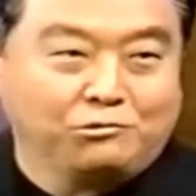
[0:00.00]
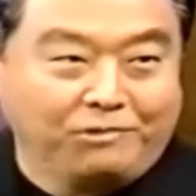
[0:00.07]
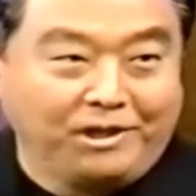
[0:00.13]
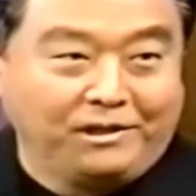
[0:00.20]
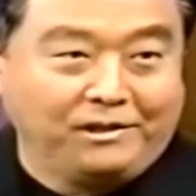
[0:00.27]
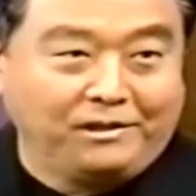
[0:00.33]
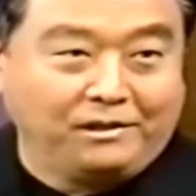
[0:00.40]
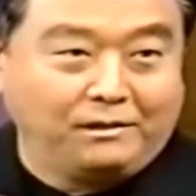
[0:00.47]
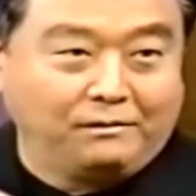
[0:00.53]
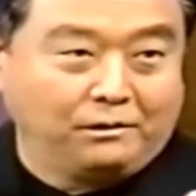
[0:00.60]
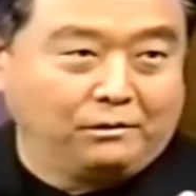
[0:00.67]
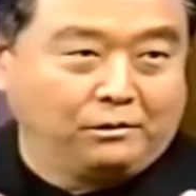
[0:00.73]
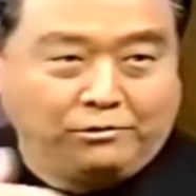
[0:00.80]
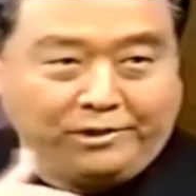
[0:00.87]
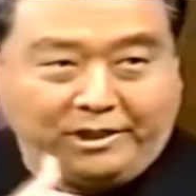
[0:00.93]
shrinking
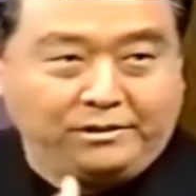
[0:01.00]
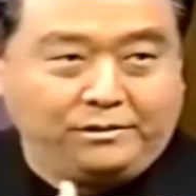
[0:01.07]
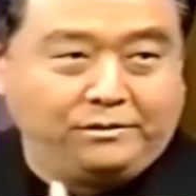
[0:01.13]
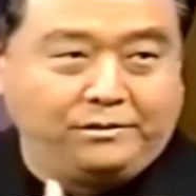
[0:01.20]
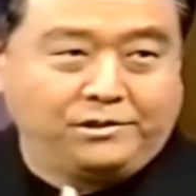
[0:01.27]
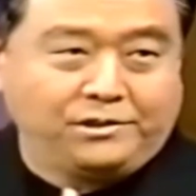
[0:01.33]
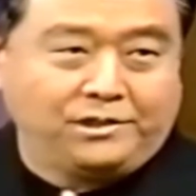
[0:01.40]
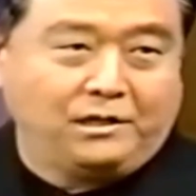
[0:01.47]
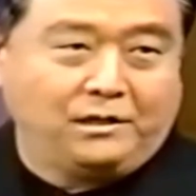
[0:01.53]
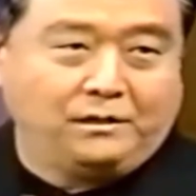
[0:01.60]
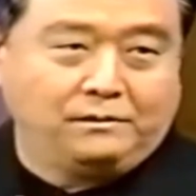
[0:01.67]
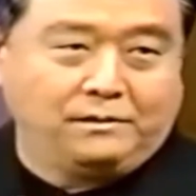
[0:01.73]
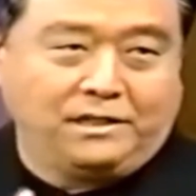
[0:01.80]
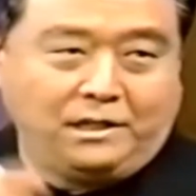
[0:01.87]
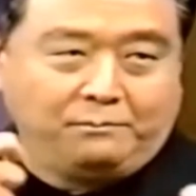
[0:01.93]
and going into the
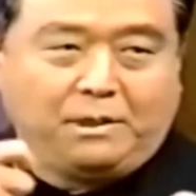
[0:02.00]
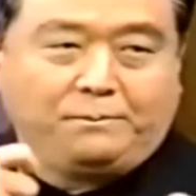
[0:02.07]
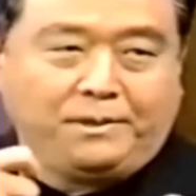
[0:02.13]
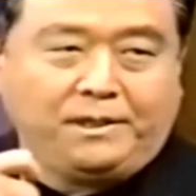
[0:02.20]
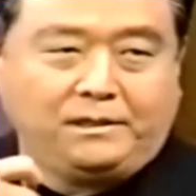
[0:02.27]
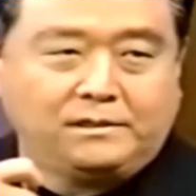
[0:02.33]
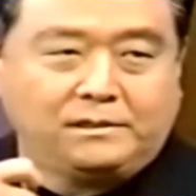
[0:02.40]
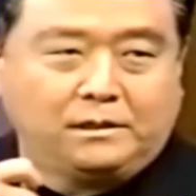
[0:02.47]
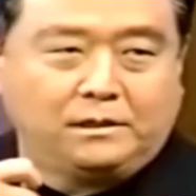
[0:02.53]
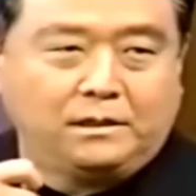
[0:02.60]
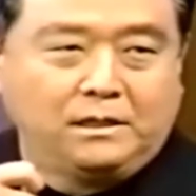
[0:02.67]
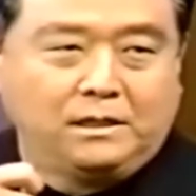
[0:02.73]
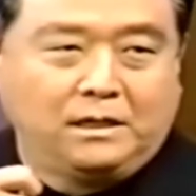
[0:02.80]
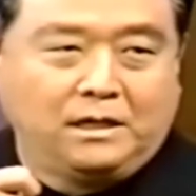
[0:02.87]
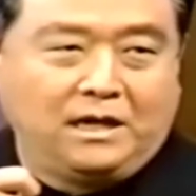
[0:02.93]
shell and eating my
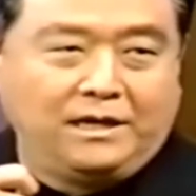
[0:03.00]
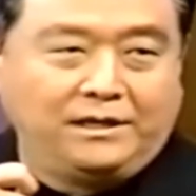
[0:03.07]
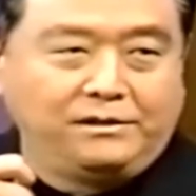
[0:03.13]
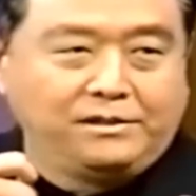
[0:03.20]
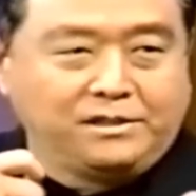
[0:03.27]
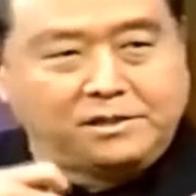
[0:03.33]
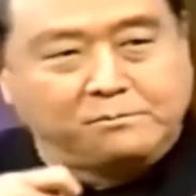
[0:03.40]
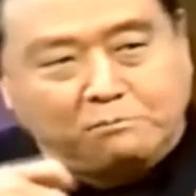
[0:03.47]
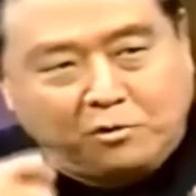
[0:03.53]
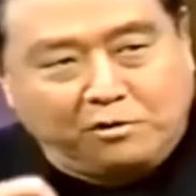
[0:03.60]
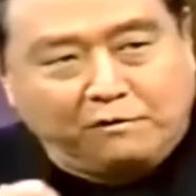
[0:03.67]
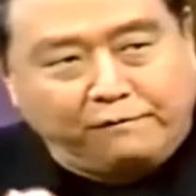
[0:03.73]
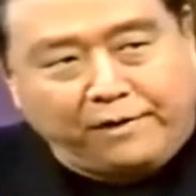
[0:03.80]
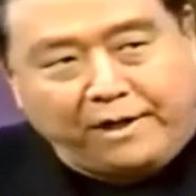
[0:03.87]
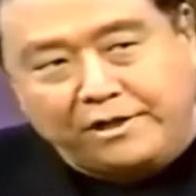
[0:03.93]
pizza, I use it as
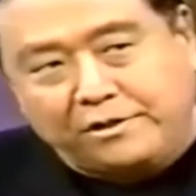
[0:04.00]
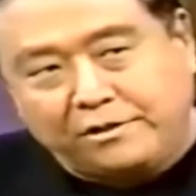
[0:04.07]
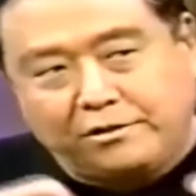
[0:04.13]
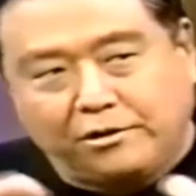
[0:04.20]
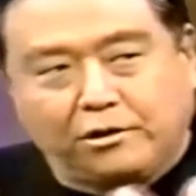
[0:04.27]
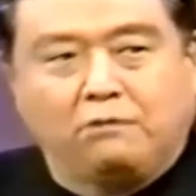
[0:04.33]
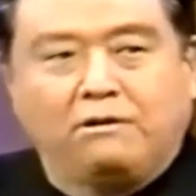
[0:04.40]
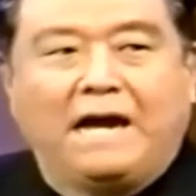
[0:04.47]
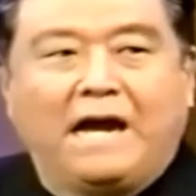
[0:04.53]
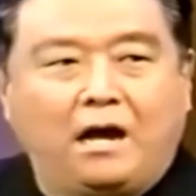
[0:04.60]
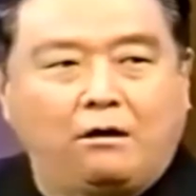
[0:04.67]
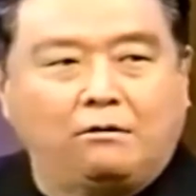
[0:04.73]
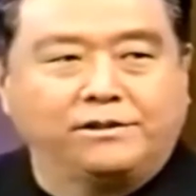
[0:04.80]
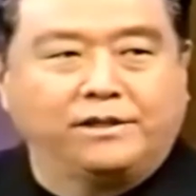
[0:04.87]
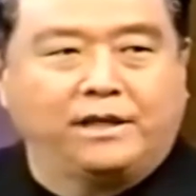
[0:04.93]
motivation to go
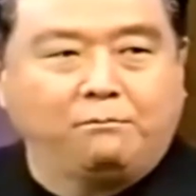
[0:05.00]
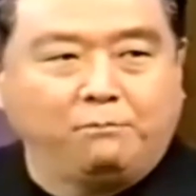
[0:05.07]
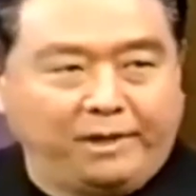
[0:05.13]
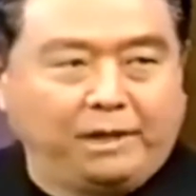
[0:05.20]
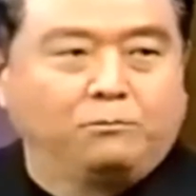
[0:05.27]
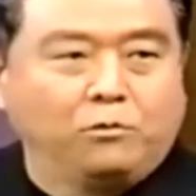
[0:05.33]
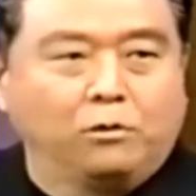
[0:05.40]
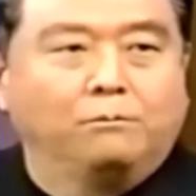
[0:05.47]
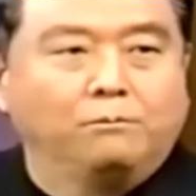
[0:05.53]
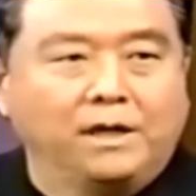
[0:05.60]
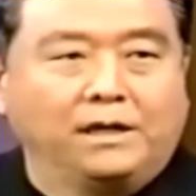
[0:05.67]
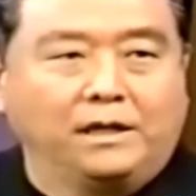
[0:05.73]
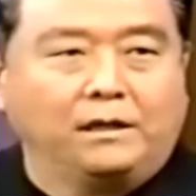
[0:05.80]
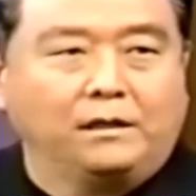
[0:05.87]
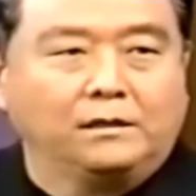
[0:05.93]
out and make more
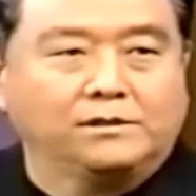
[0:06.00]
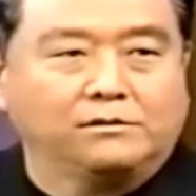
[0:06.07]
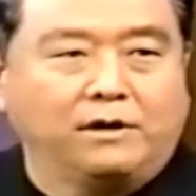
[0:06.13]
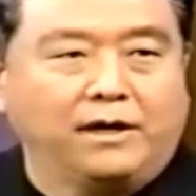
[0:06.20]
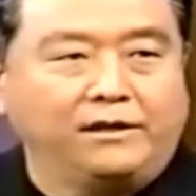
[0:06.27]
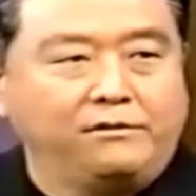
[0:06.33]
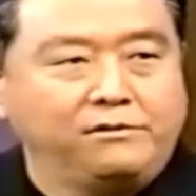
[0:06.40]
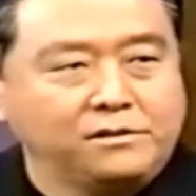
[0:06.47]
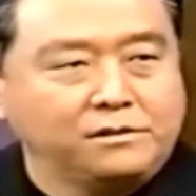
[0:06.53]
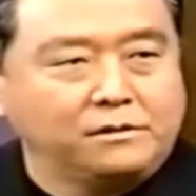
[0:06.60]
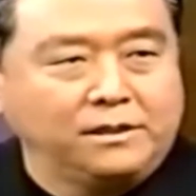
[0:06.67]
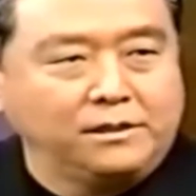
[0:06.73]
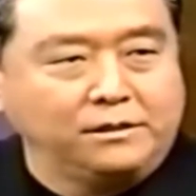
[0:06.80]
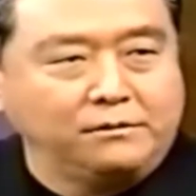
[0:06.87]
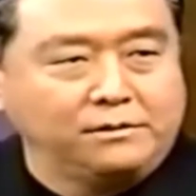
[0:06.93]
money. So I use
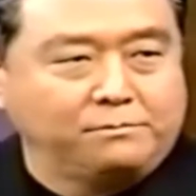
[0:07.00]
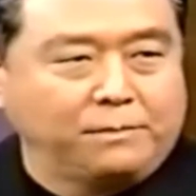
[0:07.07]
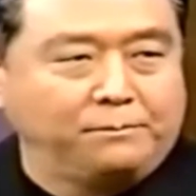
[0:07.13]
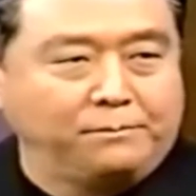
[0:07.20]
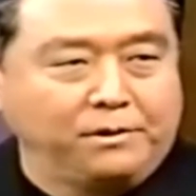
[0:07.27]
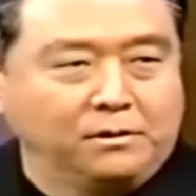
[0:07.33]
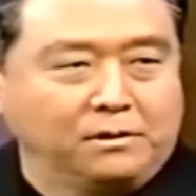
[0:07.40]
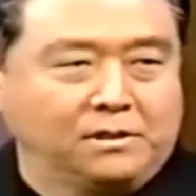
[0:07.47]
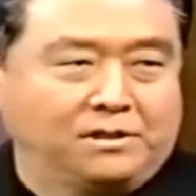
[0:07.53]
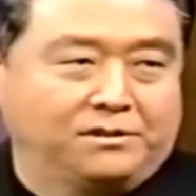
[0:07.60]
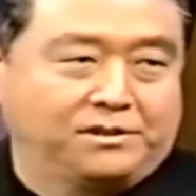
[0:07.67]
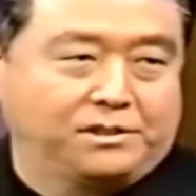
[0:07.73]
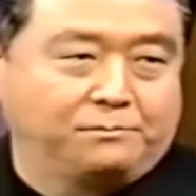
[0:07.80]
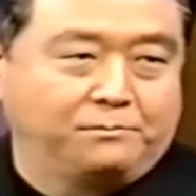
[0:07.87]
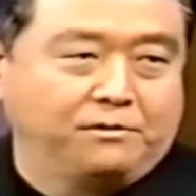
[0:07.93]
my bill
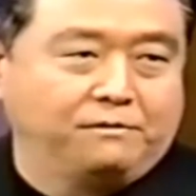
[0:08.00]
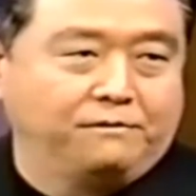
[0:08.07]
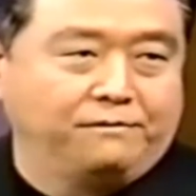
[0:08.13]
collectors as